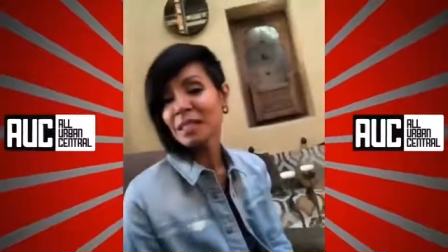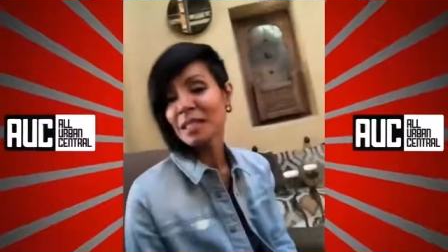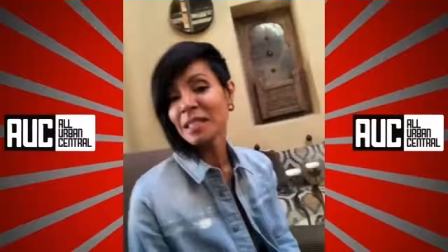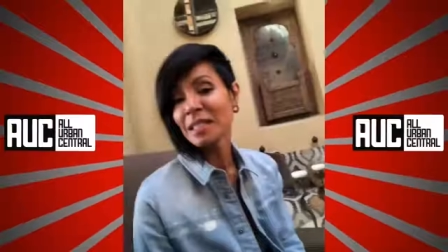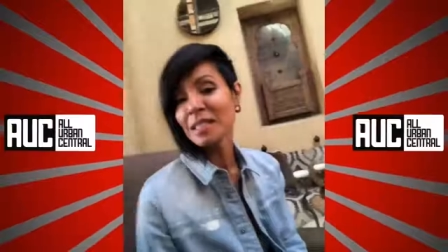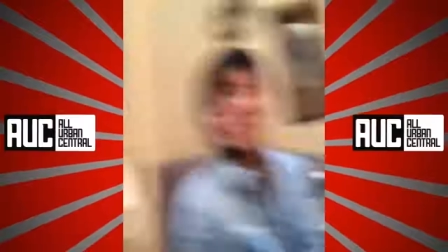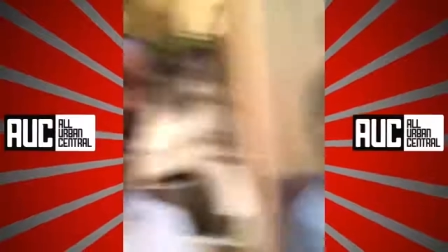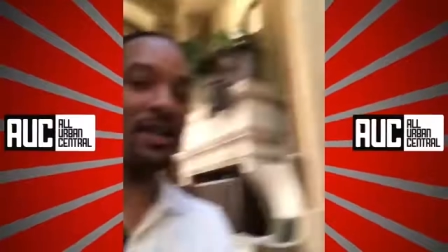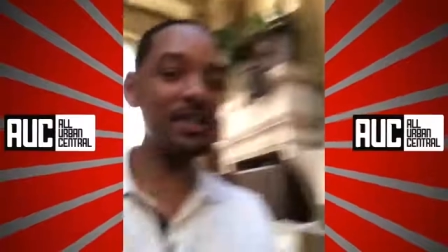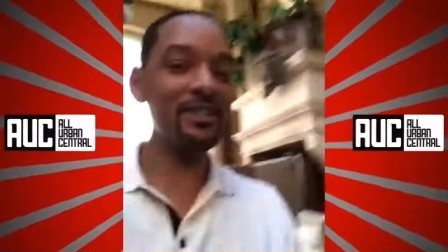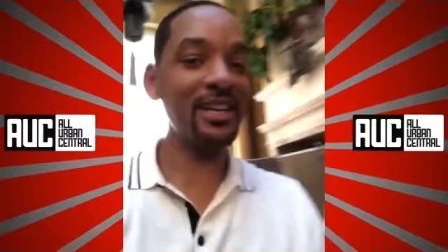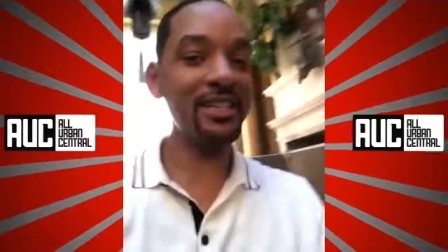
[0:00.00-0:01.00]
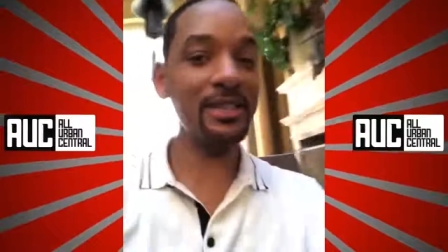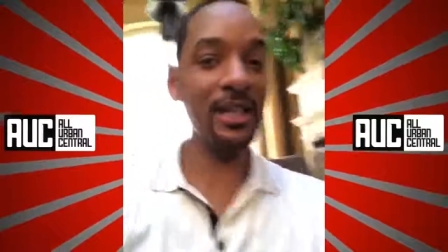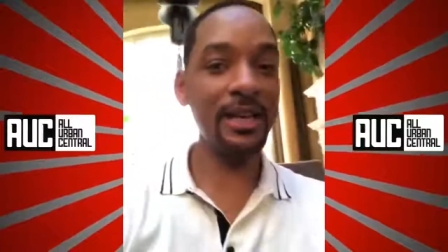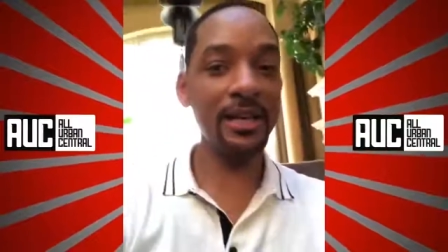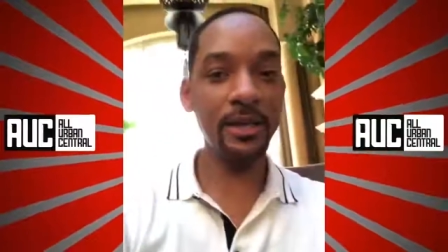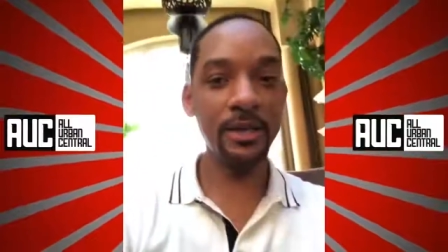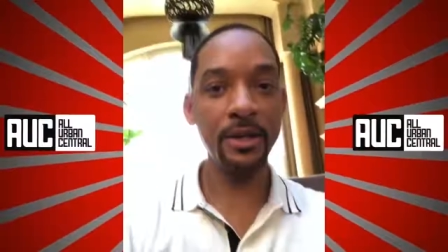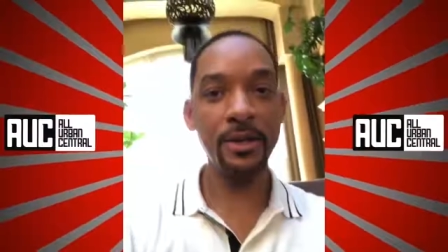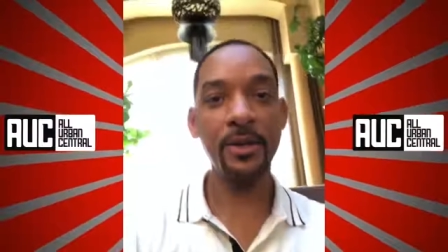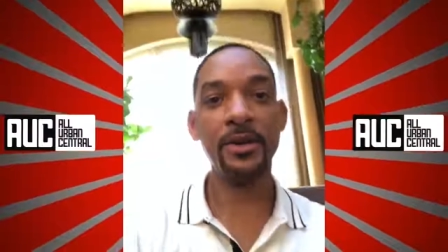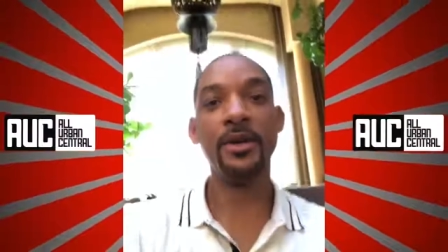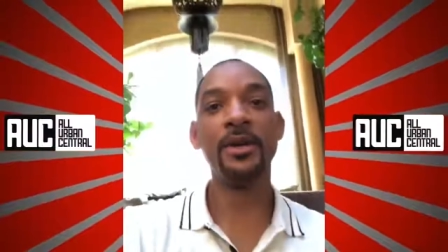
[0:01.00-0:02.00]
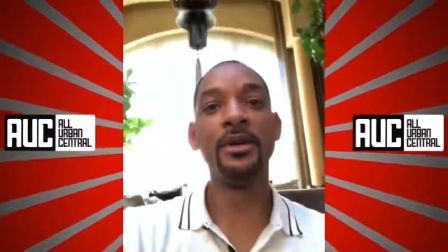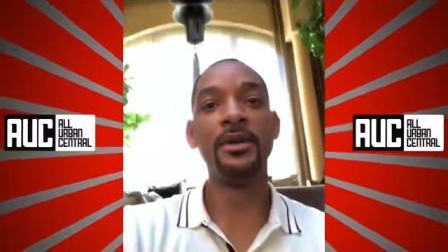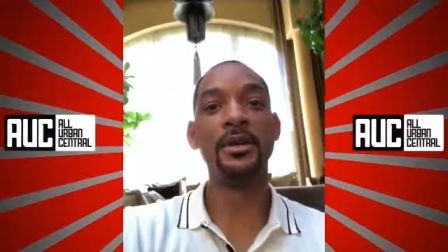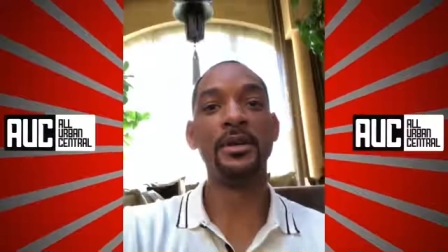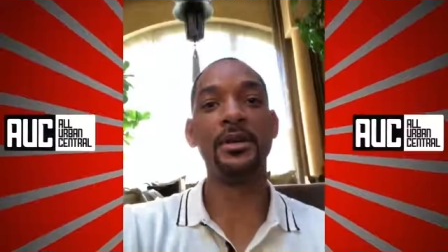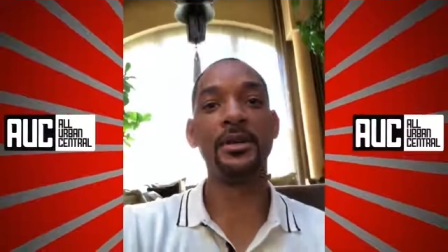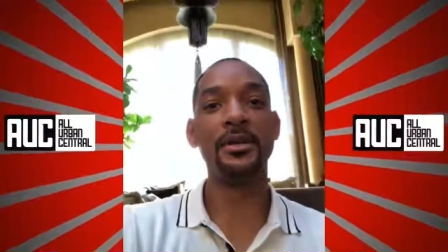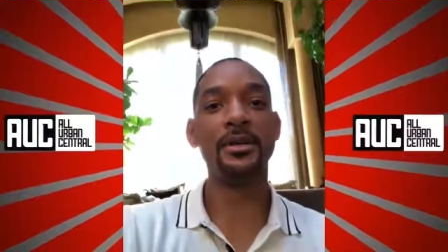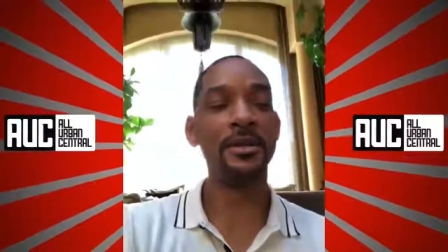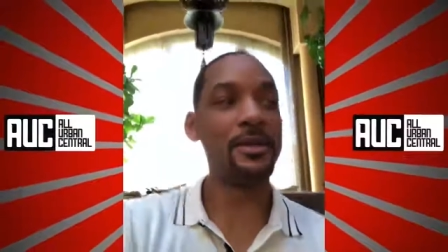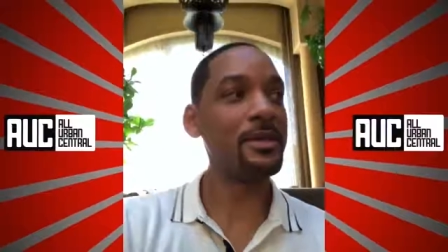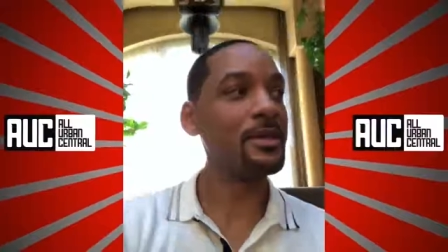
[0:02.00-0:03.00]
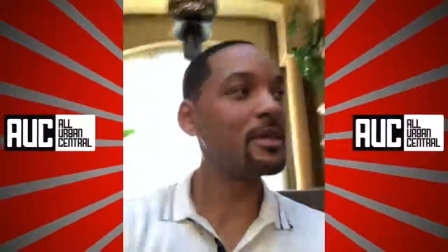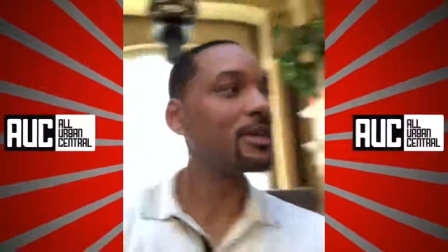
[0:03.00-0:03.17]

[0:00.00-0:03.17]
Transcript: I wouldn't do that because that's like. You already did